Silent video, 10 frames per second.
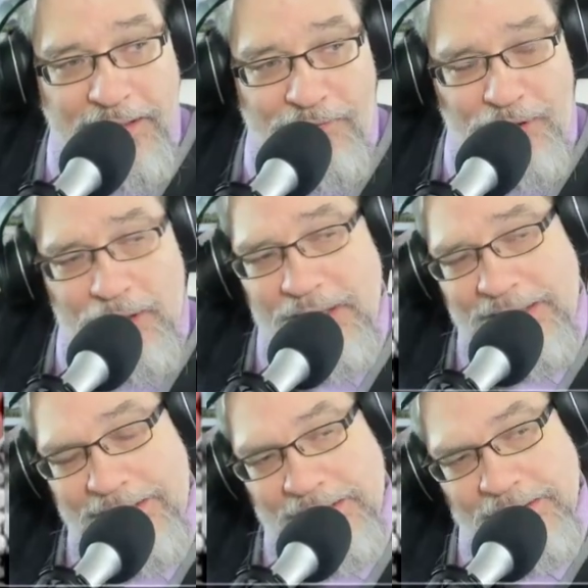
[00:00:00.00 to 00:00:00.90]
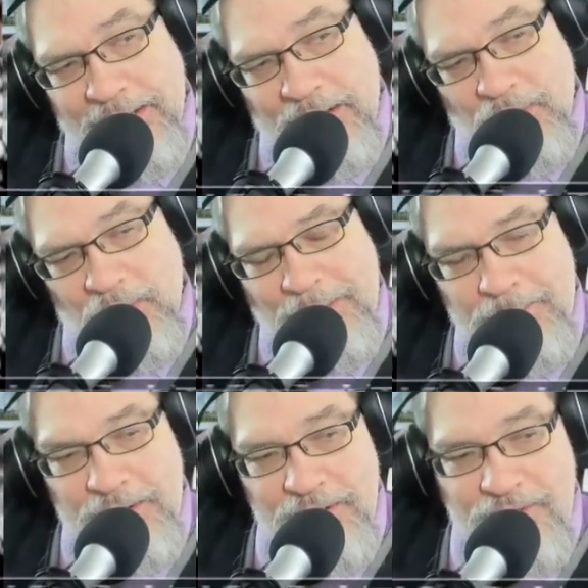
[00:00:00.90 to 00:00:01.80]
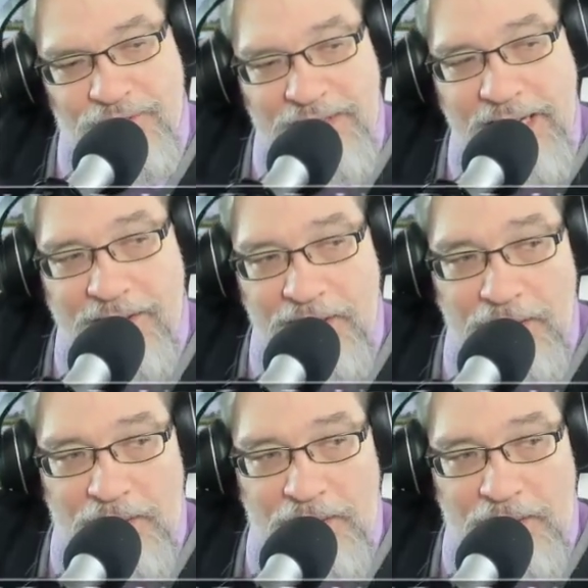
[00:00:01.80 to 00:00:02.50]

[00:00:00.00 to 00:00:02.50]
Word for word: If you're going to test out weapons of death,